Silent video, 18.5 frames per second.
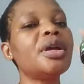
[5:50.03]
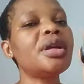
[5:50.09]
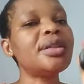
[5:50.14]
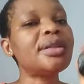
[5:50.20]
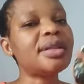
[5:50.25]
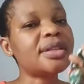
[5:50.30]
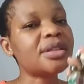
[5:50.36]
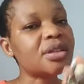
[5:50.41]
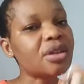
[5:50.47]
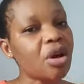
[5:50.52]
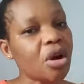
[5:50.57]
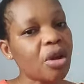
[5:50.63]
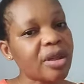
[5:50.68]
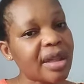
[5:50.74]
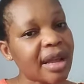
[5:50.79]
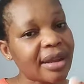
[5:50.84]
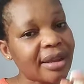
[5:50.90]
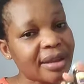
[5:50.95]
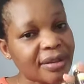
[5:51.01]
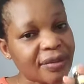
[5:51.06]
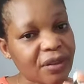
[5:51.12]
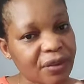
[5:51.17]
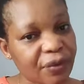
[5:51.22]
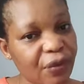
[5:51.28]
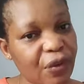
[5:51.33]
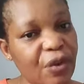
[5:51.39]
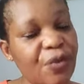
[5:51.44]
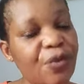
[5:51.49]
It is God that
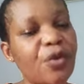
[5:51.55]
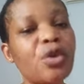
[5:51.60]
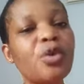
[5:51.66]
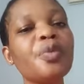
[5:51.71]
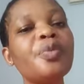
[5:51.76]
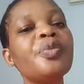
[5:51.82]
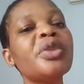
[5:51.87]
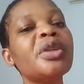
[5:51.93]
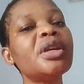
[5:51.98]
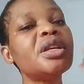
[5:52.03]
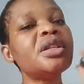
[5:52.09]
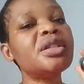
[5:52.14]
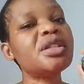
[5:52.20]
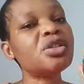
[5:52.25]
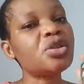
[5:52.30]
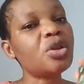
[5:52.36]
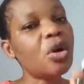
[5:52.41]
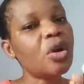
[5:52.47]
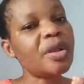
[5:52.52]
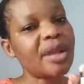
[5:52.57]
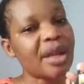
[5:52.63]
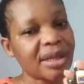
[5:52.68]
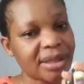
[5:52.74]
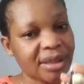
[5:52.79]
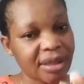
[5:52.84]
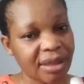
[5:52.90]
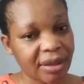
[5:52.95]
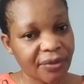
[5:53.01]
gives favor. It is God
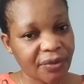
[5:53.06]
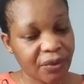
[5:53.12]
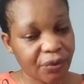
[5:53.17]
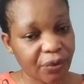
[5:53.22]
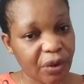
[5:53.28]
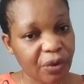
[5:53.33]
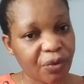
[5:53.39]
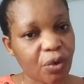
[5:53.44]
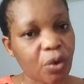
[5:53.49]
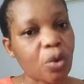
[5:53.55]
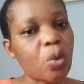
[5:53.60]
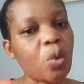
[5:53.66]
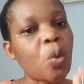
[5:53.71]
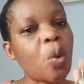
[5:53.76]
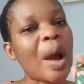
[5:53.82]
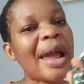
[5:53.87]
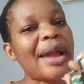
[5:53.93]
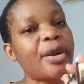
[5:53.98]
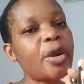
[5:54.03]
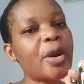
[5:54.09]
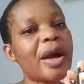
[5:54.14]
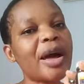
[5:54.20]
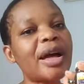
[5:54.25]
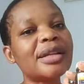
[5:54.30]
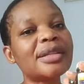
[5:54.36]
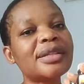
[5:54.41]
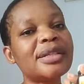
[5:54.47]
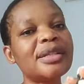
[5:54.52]
that gives favor. While you
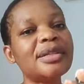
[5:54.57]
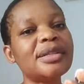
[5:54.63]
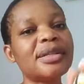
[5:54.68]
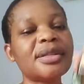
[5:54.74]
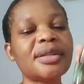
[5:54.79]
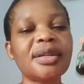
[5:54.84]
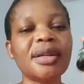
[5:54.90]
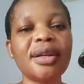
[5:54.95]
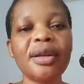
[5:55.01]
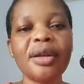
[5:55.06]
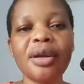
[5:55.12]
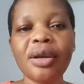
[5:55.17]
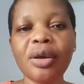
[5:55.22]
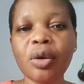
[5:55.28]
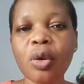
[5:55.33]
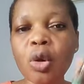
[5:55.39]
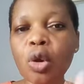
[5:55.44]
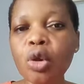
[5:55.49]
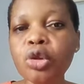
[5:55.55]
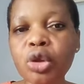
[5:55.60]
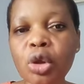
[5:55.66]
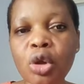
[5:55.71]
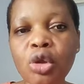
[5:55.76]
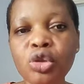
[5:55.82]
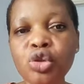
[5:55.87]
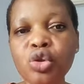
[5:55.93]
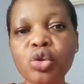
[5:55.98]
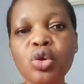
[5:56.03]
are at it, hold
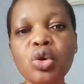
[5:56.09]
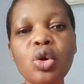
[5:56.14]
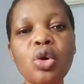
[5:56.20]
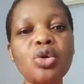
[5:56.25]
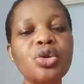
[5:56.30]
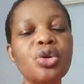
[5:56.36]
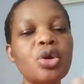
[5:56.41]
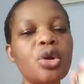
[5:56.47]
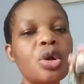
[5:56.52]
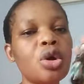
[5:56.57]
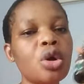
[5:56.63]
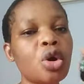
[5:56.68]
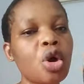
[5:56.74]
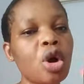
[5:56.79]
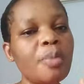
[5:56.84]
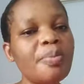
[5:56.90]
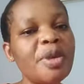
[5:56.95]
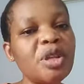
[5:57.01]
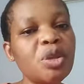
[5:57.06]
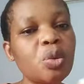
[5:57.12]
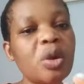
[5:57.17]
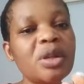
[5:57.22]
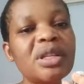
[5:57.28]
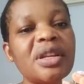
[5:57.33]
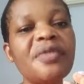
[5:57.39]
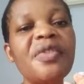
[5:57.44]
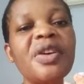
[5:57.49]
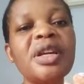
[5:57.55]
on to God. Commit
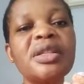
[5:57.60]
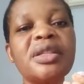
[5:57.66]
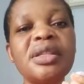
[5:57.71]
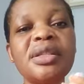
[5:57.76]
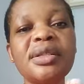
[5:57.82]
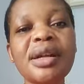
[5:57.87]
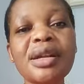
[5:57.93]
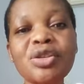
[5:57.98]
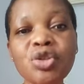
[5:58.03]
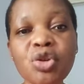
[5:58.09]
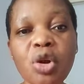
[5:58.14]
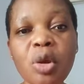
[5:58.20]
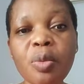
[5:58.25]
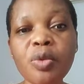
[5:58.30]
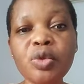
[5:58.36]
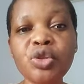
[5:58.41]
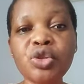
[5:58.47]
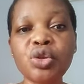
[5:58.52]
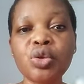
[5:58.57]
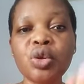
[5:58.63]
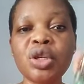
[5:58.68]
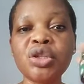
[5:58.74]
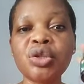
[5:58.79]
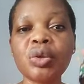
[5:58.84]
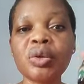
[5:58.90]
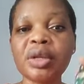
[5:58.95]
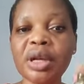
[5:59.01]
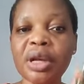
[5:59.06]
whatever it is that troubles you
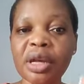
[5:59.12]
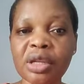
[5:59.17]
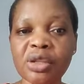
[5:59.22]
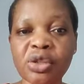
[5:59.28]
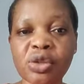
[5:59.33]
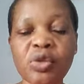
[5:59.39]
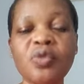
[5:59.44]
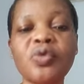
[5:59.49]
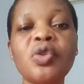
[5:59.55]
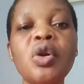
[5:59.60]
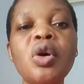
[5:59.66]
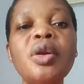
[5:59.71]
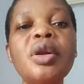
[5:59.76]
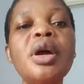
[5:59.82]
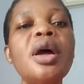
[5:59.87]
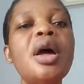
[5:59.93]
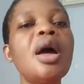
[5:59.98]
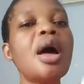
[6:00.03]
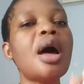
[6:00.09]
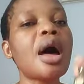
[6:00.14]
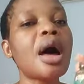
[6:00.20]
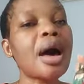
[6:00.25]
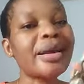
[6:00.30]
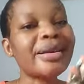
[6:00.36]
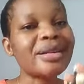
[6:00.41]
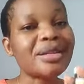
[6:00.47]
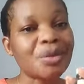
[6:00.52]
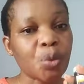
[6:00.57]
into the hands of God
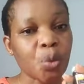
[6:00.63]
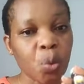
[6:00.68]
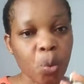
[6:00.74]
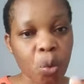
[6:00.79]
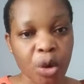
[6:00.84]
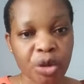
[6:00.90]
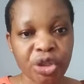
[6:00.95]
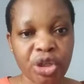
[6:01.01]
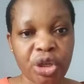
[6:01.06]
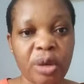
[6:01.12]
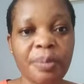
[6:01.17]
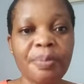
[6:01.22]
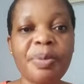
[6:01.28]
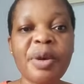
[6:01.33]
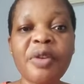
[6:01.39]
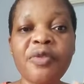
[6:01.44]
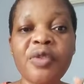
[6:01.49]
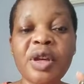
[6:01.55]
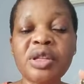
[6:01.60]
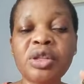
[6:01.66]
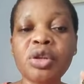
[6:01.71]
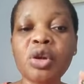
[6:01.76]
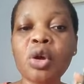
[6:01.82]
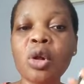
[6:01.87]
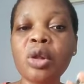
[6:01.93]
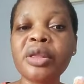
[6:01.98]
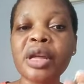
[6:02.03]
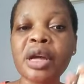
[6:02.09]
and watch Him perfect
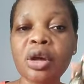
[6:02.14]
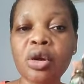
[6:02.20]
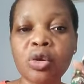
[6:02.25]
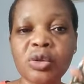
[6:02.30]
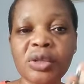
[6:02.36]
all that